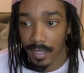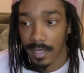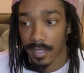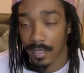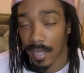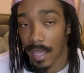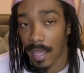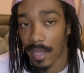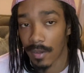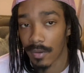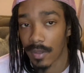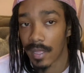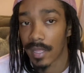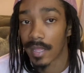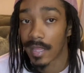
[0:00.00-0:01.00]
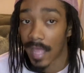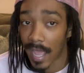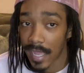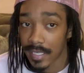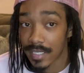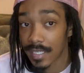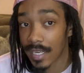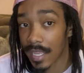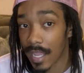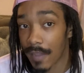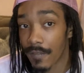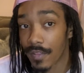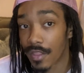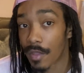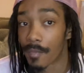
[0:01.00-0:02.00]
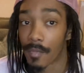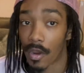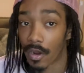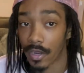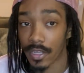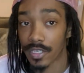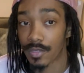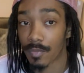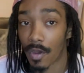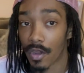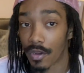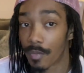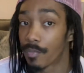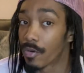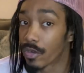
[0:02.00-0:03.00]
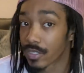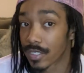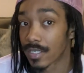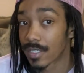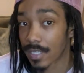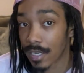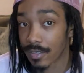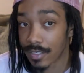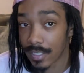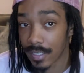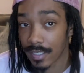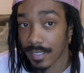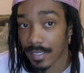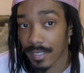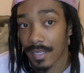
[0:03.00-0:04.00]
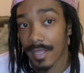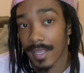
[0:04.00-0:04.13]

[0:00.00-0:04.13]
Now, last year, they gave it to Marcus Smart of Boston Celtics.